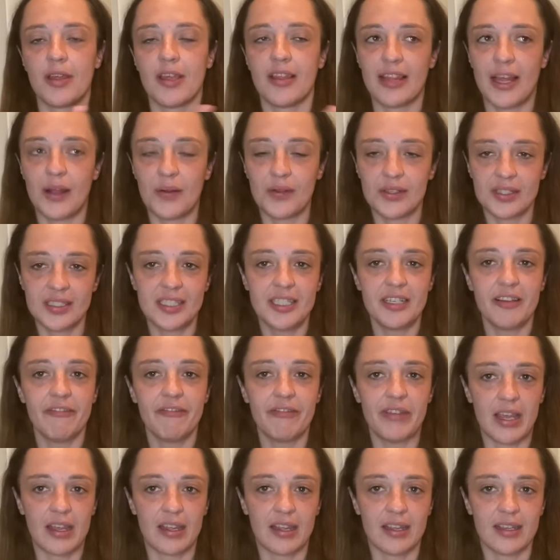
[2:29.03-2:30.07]
and that was to
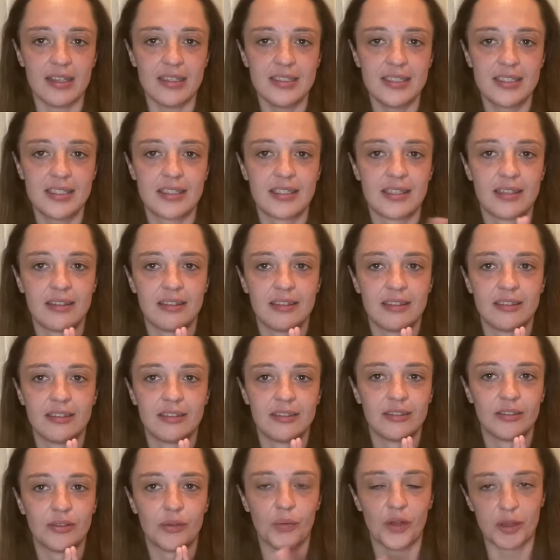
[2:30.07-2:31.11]
Vegas
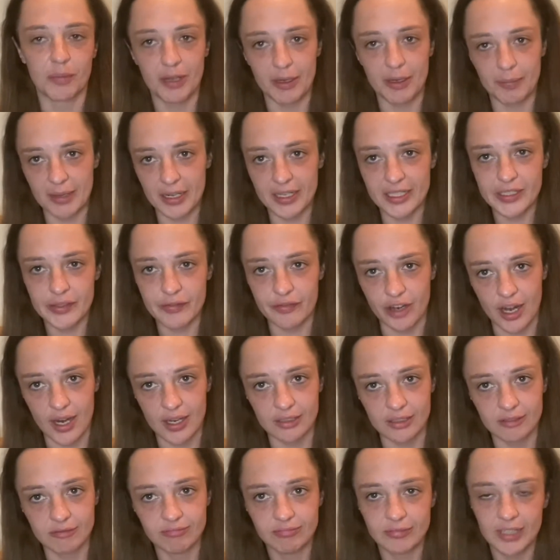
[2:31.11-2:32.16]
with my best
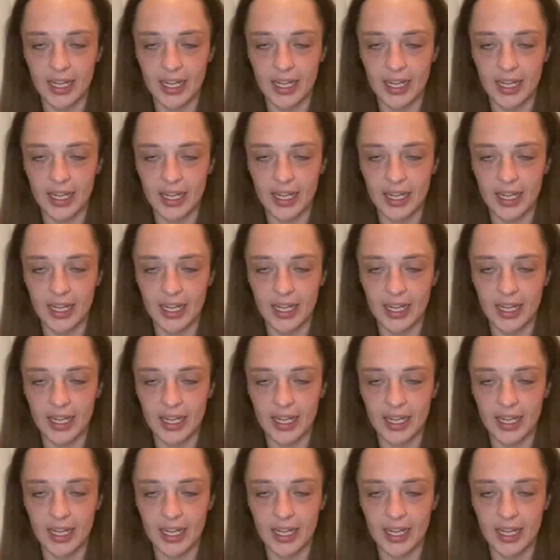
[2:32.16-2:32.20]
friend.